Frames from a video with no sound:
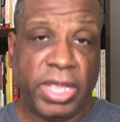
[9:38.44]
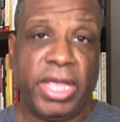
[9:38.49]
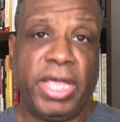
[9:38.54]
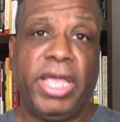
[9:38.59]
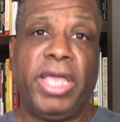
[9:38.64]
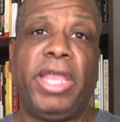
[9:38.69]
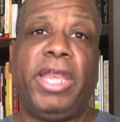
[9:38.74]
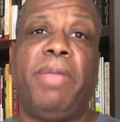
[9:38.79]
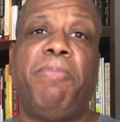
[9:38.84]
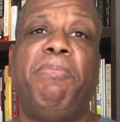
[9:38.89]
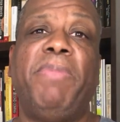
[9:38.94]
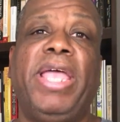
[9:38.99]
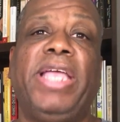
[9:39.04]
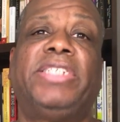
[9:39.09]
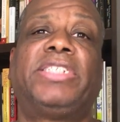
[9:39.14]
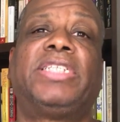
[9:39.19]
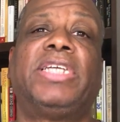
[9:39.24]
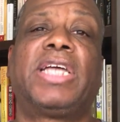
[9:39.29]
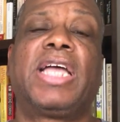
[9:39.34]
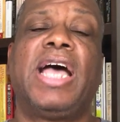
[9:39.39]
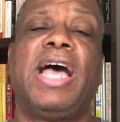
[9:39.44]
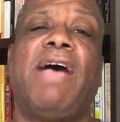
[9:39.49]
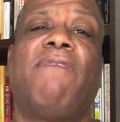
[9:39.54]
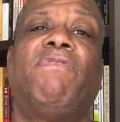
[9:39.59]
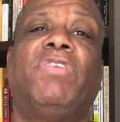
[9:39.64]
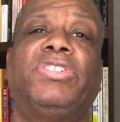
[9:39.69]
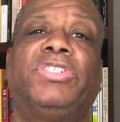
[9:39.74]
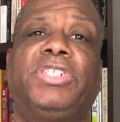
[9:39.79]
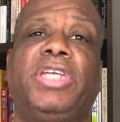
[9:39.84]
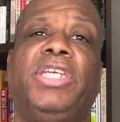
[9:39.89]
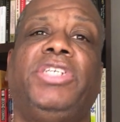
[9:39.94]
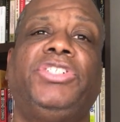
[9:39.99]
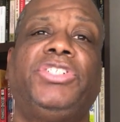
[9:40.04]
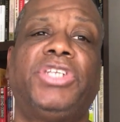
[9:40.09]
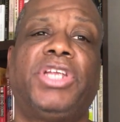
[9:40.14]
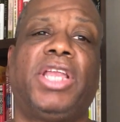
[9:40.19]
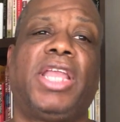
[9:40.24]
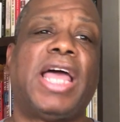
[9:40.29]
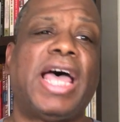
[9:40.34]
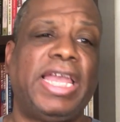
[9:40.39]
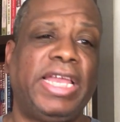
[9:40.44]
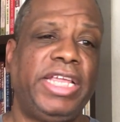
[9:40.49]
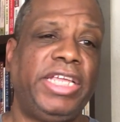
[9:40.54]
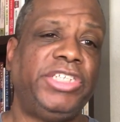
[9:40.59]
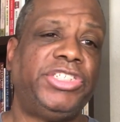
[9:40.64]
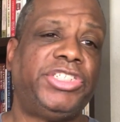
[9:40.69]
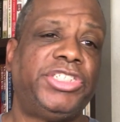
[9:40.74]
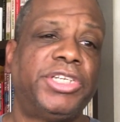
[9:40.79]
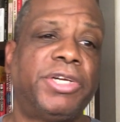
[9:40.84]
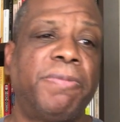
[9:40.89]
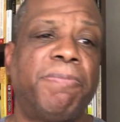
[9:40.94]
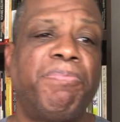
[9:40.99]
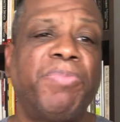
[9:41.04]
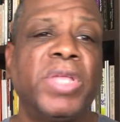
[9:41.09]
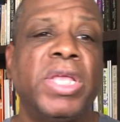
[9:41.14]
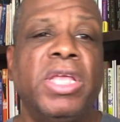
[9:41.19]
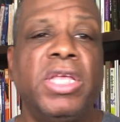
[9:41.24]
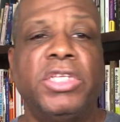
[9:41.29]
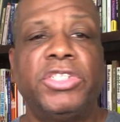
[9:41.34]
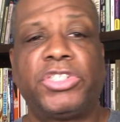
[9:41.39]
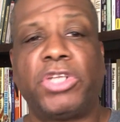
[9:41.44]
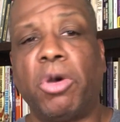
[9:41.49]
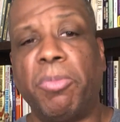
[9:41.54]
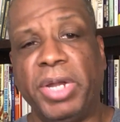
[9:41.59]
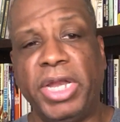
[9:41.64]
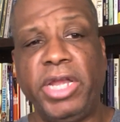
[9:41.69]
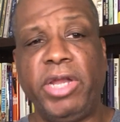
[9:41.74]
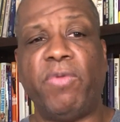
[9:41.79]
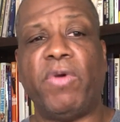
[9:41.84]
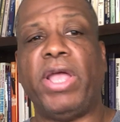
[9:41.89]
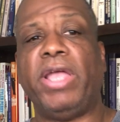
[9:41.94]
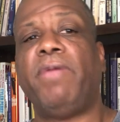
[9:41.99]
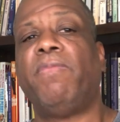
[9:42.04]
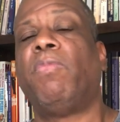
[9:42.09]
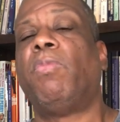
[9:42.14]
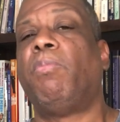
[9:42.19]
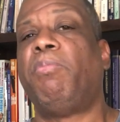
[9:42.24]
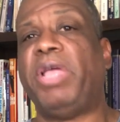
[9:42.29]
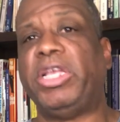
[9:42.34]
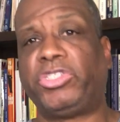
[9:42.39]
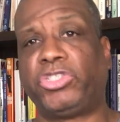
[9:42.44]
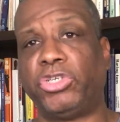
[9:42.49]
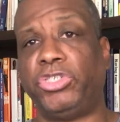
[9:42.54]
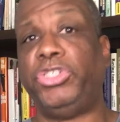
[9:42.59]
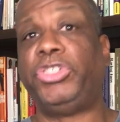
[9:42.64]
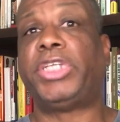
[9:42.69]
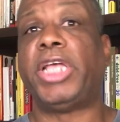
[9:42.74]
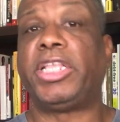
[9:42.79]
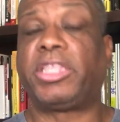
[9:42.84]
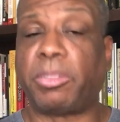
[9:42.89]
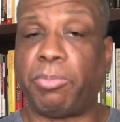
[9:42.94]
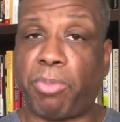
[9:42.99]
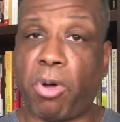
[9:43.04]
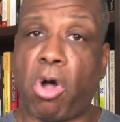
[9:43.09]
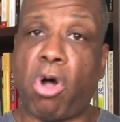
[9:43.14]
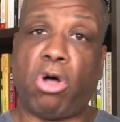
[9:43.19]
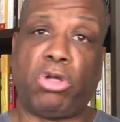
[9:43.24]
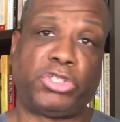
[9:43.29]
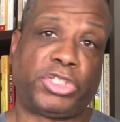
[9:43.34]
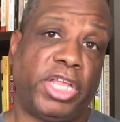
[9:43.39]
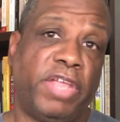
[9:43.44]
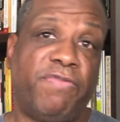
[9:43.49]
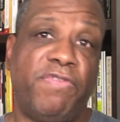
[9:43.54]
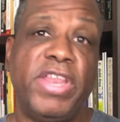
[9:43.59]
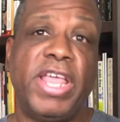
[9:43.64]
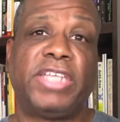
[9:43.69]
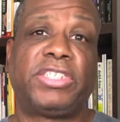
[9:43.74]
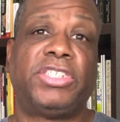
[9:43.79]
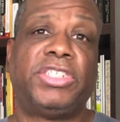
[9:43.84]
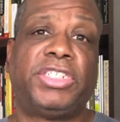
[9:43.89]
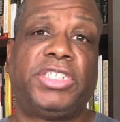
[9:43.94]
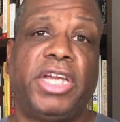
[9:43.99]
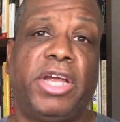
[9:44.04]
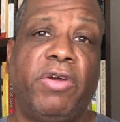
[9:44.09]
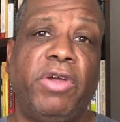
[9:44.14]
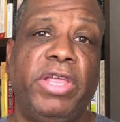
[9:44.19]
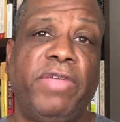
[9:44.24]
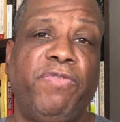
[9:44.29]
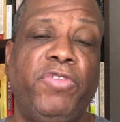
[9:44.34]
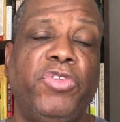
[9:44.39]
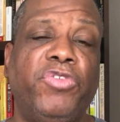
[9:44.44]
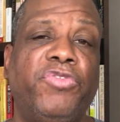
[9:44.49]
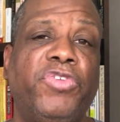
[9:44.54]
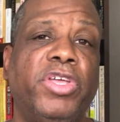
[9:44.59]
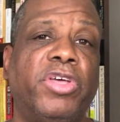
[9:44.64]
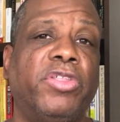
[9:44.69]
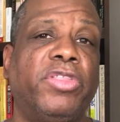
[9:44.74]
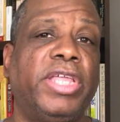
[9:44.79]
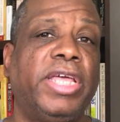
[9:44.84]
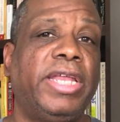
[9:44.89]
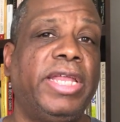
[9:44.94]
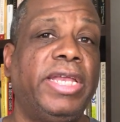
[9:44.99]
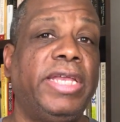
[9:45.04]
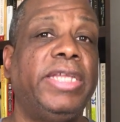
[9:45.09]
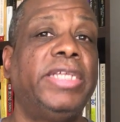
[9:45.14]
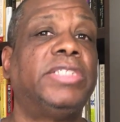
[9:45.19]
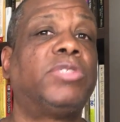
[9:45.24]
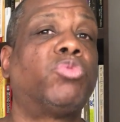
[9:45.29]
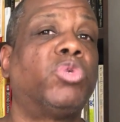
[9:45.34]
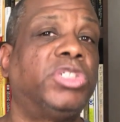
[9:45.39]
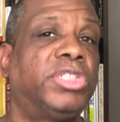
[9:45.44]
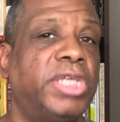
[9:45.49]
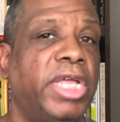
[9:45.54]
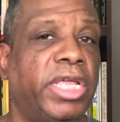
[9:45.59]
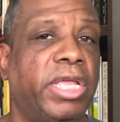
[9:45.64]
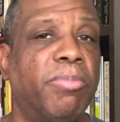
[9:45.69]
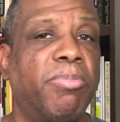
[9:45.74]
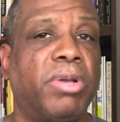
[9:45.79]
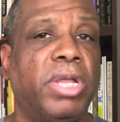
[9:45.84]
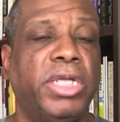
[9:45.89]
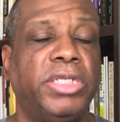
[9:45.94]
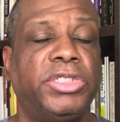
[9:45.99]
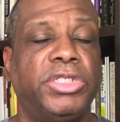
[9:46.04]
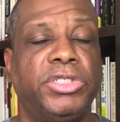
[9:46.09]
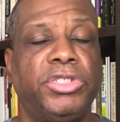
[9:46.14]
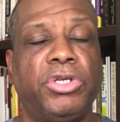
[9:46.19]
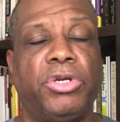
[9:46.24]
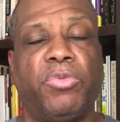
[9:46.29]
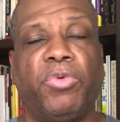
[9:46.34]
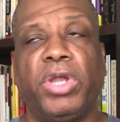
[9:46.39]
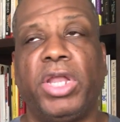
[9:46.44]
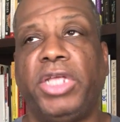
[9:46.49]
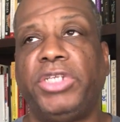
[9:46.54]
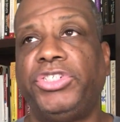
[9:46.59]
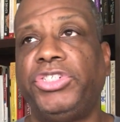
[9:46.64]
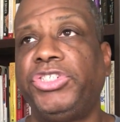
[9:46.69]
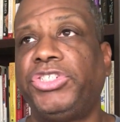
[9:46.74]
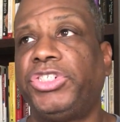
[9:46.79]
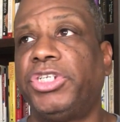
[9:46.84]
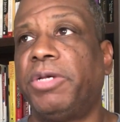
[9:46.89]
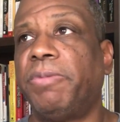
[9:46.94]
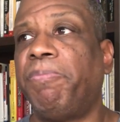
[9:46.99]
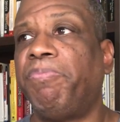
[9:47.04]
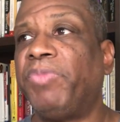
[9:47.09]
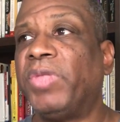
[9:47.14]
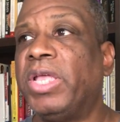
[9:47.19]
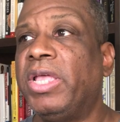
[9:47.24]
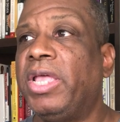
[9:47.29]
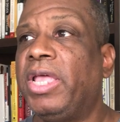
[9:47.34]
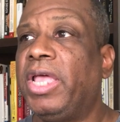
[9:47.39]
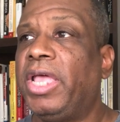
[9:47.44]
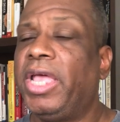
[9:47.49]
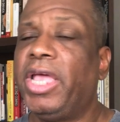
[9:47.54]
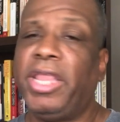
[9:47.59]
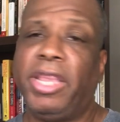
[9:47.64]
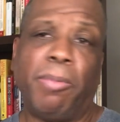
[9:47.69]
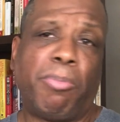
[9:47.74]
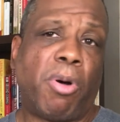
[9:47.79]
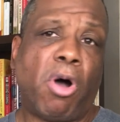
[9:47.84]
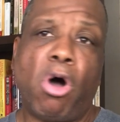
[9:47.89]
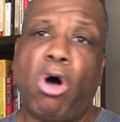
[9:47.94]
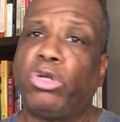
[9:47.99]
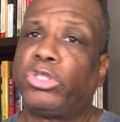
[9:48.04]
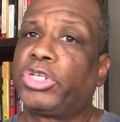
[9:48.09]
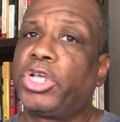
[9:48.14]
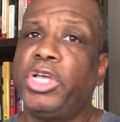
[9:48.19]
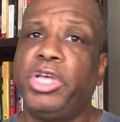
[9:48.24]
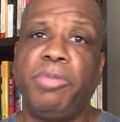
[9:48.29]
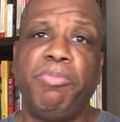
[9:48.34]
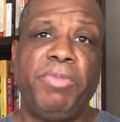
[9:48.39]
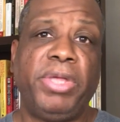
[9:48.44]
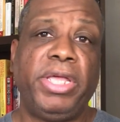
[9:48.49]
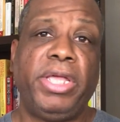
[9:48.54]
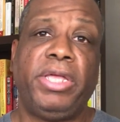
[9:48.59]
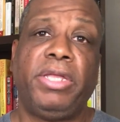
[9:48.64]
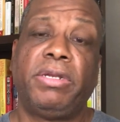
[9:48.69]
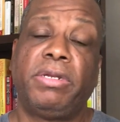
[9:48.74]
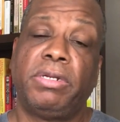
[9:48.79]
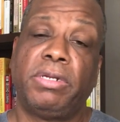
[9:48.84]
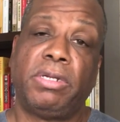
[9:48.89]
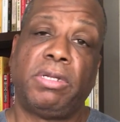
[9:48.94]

and it makes the conversation a lot easier. So, but anyway, make sure you take the pause if necessary, if you feel that it is what's taking place in your relationship. And the pause could mean,